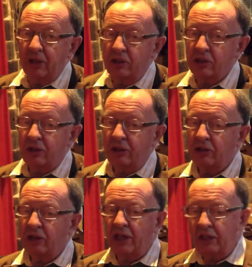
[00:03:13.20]
the
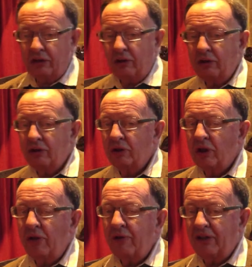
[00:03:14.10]
church, like the church took
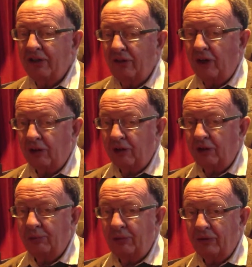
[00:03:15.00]
over things like
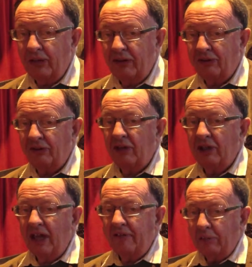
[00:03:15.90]
Christmas and Easter
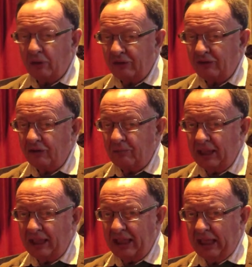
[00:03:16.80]
and gave them a Christian
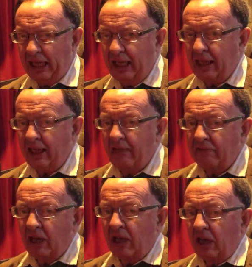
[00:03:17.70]
meaning.
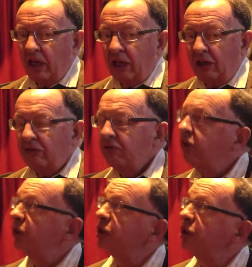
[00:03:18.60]
Mm-hmm. Another
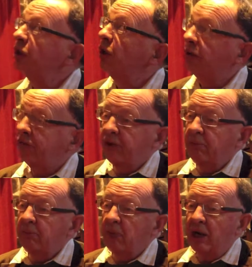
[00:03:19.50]
version of
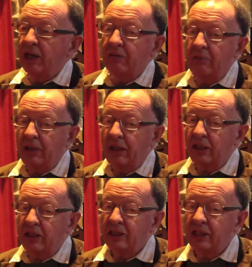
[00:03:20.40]
him might be
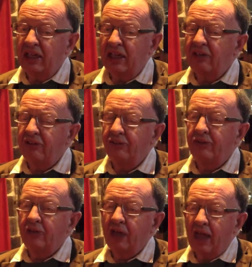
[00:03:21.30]
that
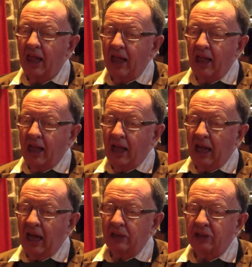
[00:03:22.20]
he's
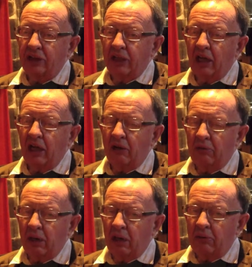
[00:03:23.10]
actually
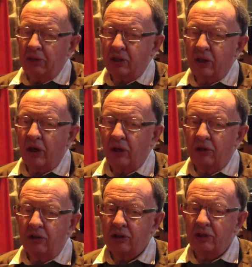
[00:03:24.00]
a
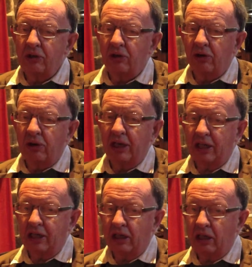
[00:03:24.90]
return to
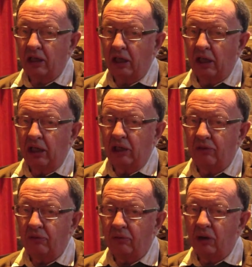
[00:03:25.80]
Greek
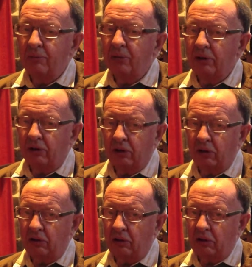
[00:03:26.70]
and Roman
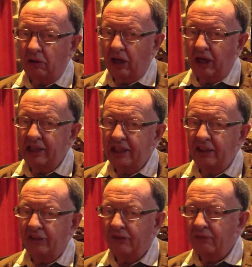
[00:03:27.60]

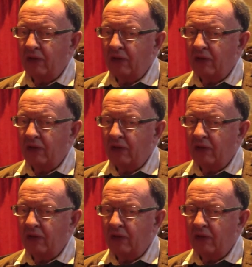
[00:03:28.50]
ideas.